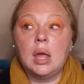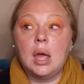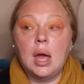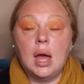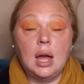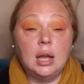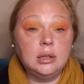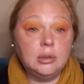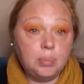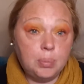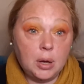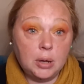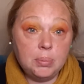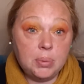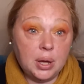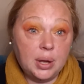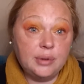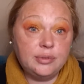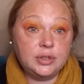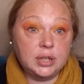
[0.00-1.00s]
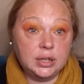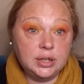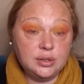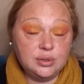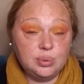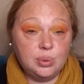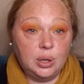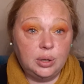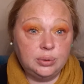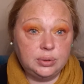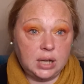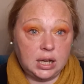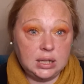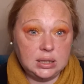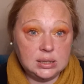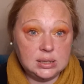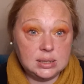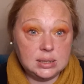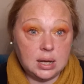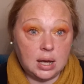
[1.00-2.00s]
and my birthday is World
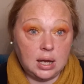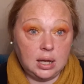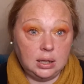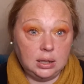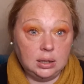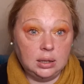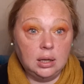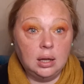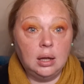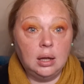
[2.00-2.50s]
AIDS Day.